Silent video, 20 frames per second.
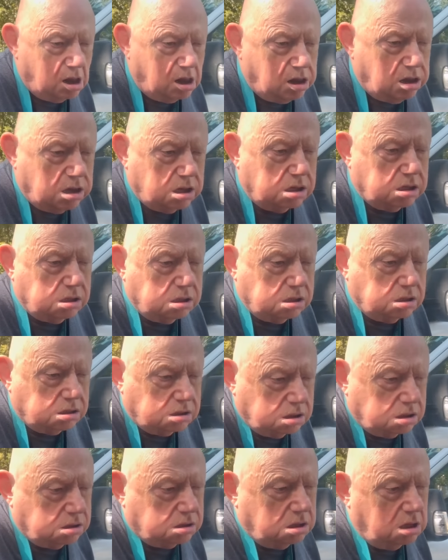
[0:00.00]
some
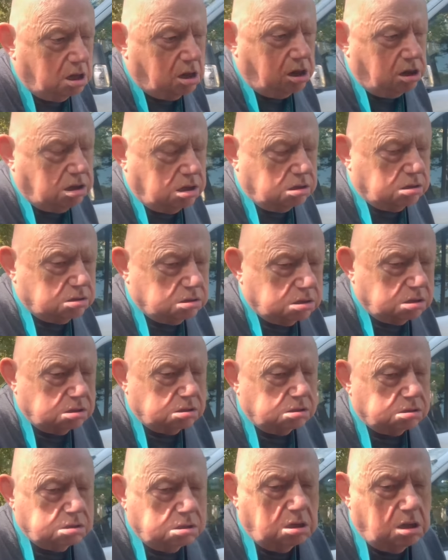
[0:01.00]
bunnies. Watch out.
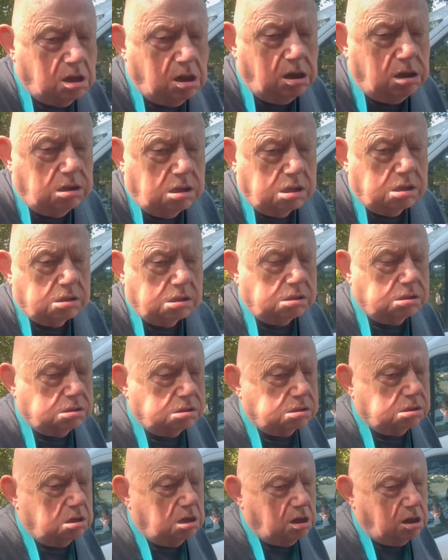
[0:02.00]
You got a step right
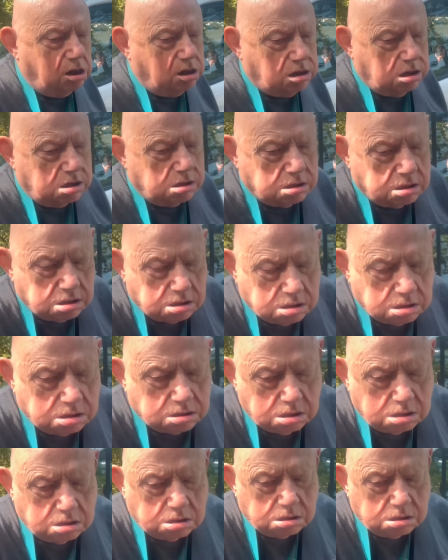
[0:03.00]
here. There you